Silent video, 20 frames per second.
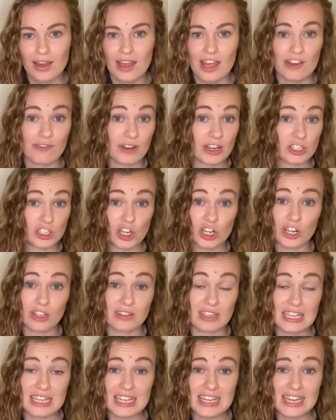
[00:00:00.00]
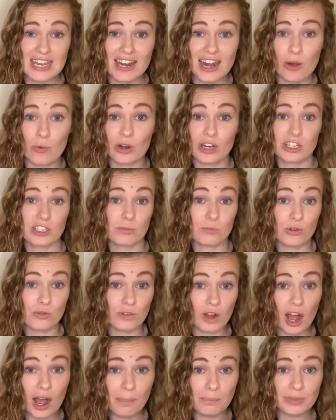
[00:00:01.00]
If I start on the E and I wanted to move
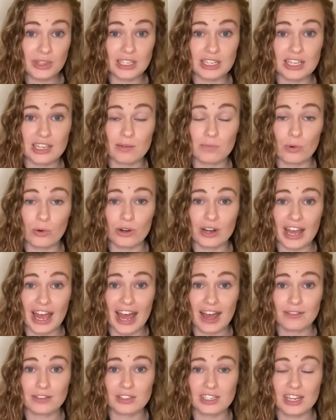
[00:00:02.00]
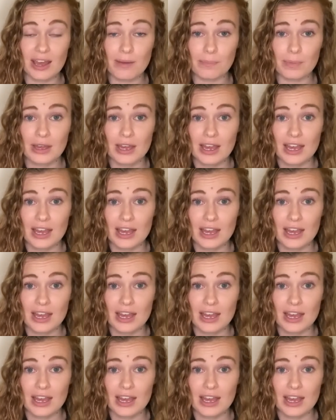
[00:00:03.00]
up the keyboard a half step,